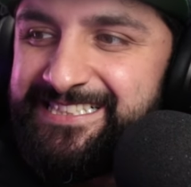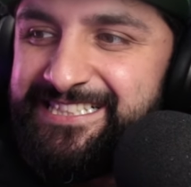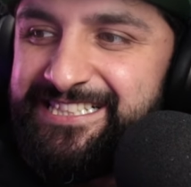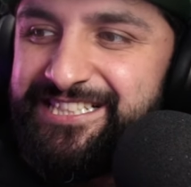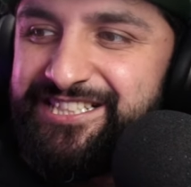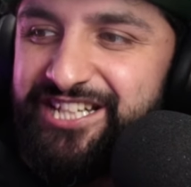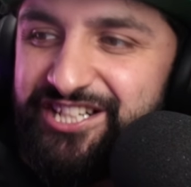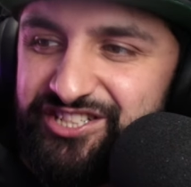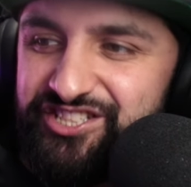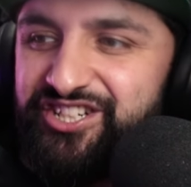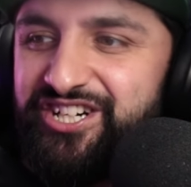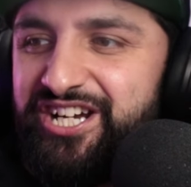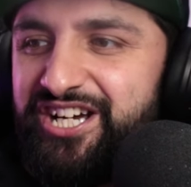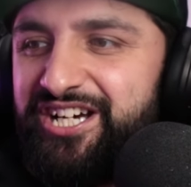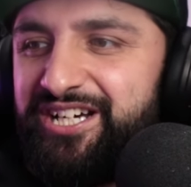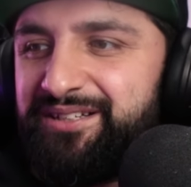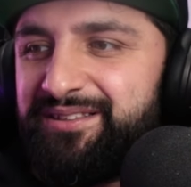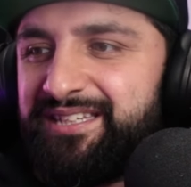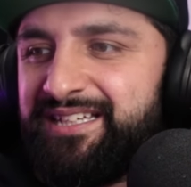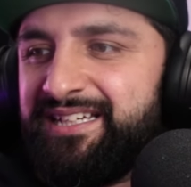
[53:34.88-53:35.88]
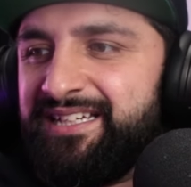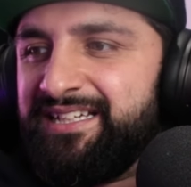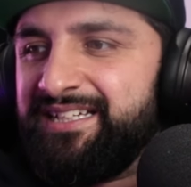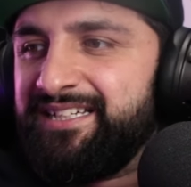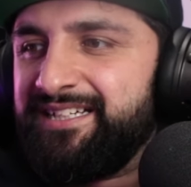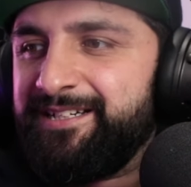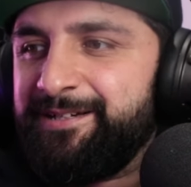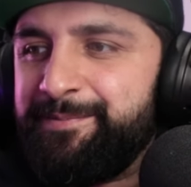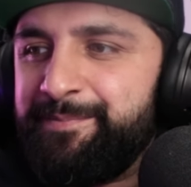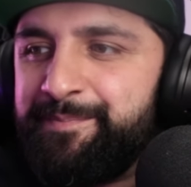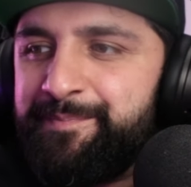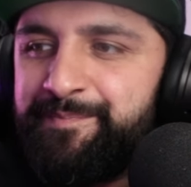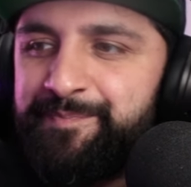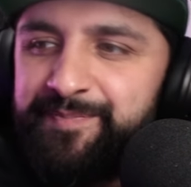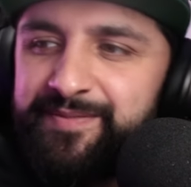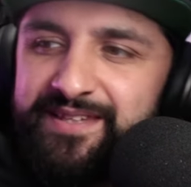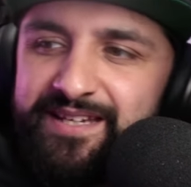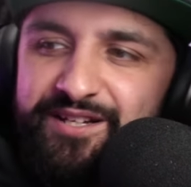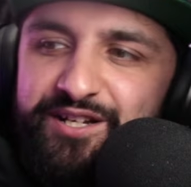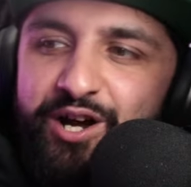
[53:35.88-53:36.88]
The truth.
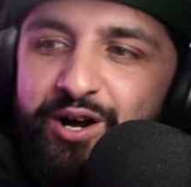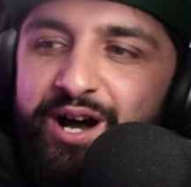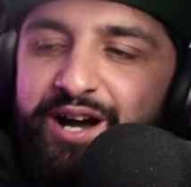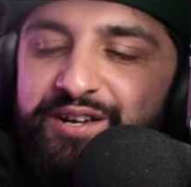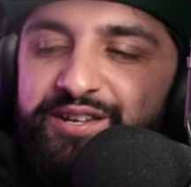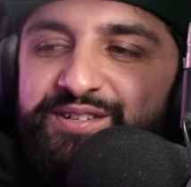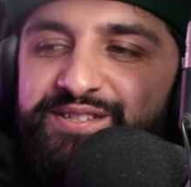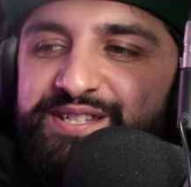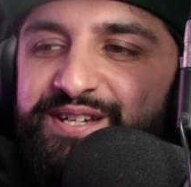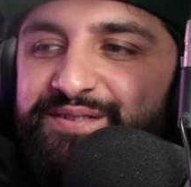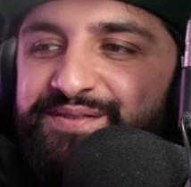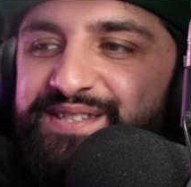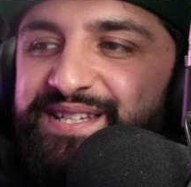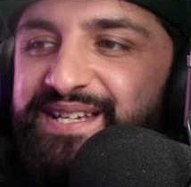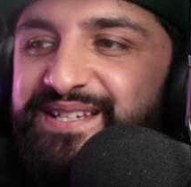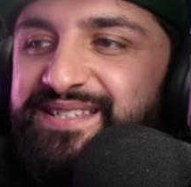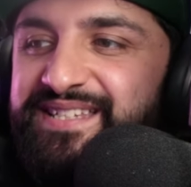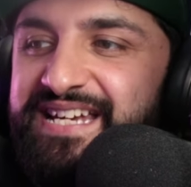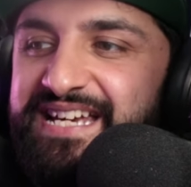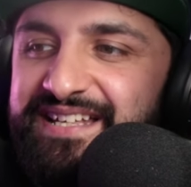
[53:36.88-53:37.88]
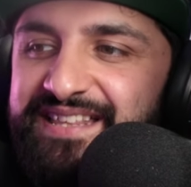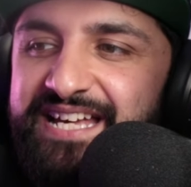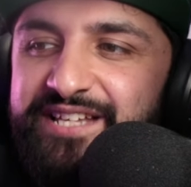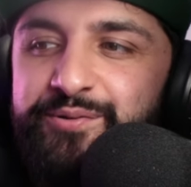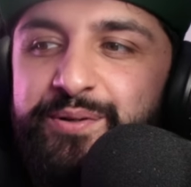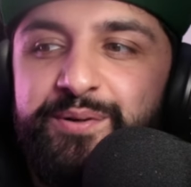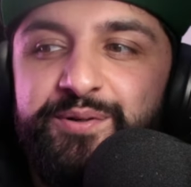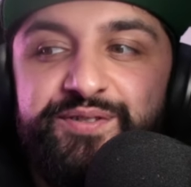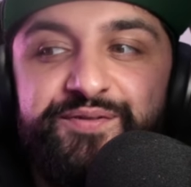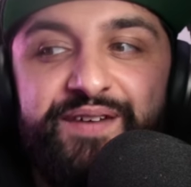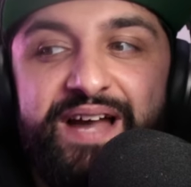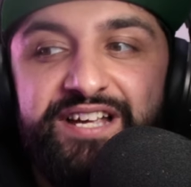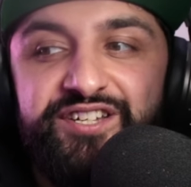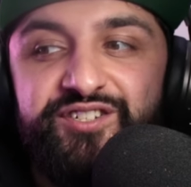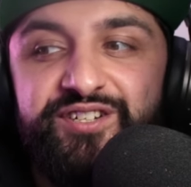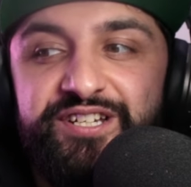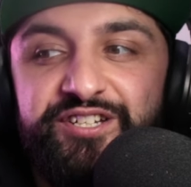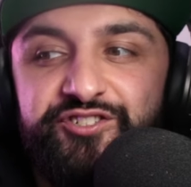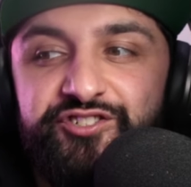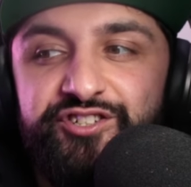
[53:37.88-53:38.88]
Go hug yourself says, that tweet was
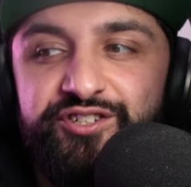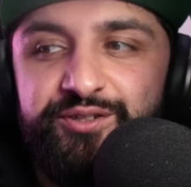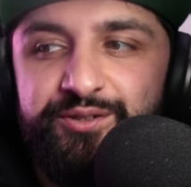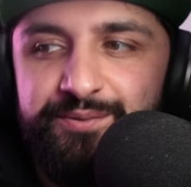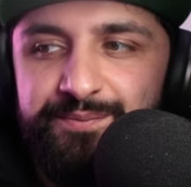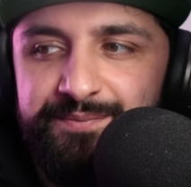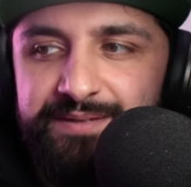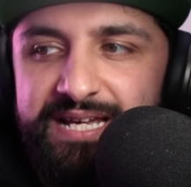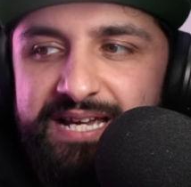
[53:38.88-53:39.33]
factually true.